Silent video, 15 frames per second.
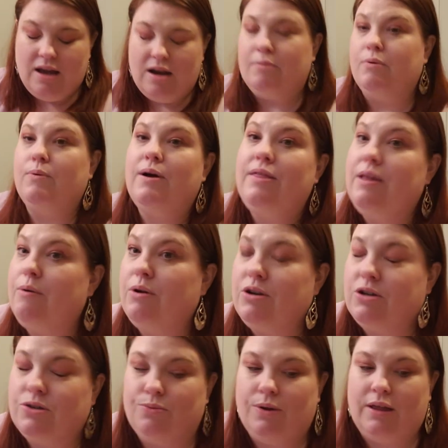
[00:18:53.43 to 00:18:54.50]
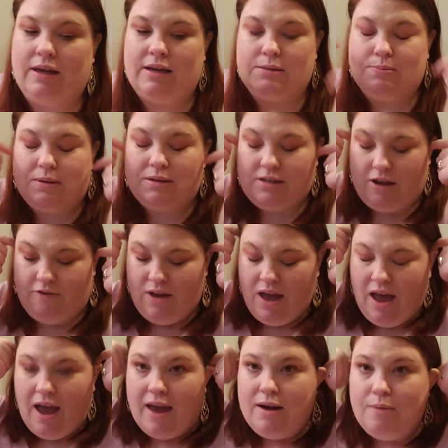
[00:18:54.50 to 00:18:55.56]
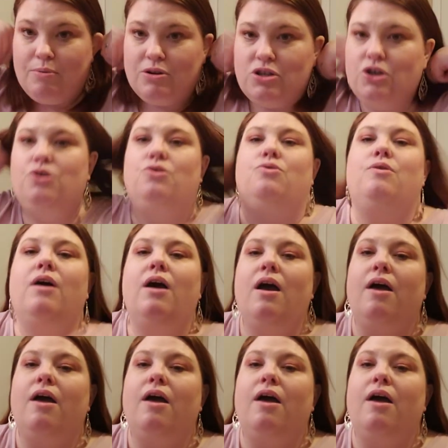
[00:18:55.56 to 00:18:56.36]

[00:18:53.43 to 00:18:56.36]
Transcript: number one, they were just really expensive, and number two,